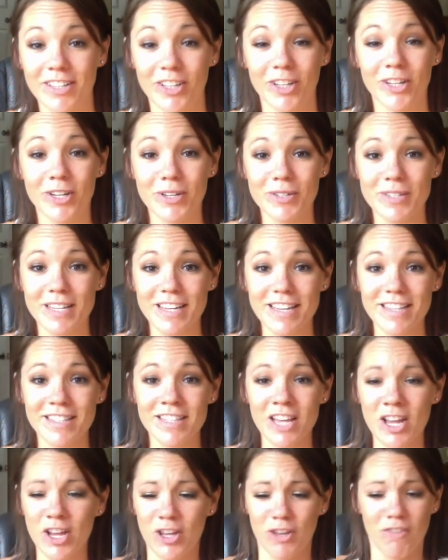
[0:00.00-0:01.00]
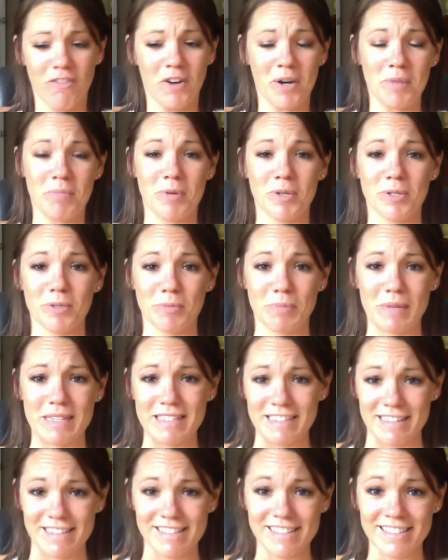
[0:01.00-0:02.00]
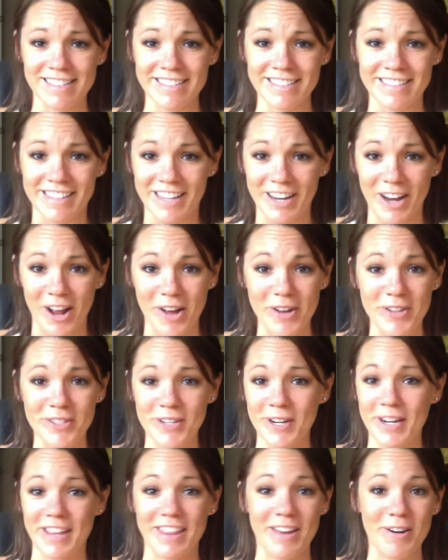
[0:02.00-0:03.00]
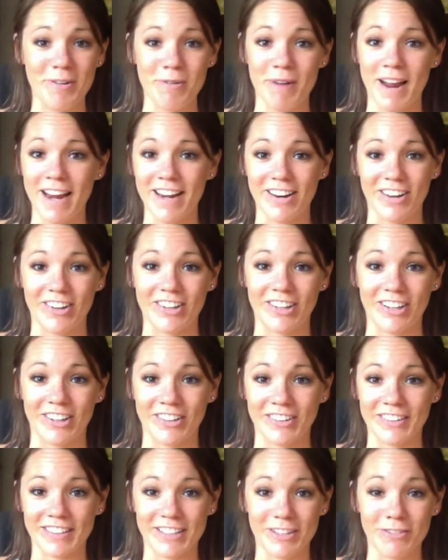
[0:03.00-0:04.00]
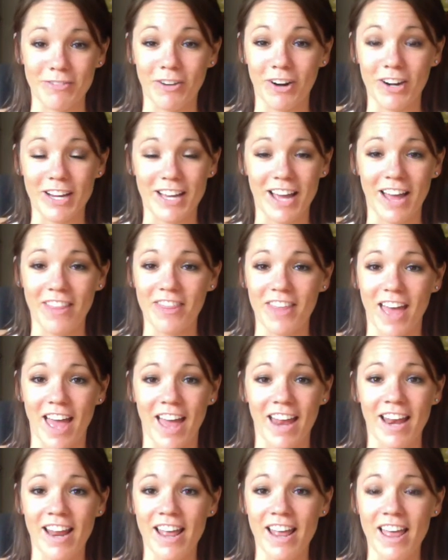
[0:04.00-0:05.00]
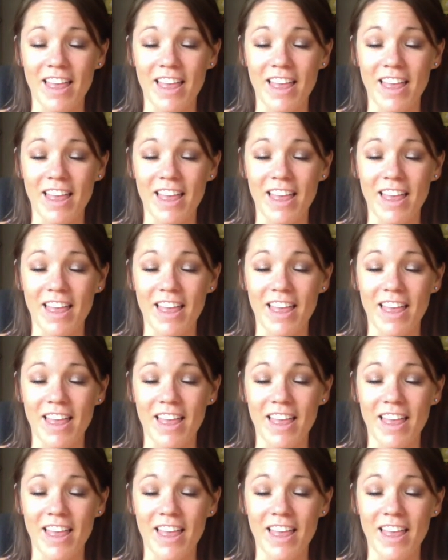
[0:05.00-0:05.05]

good news is you've already built your business you know it's already there waiting on you you've already got that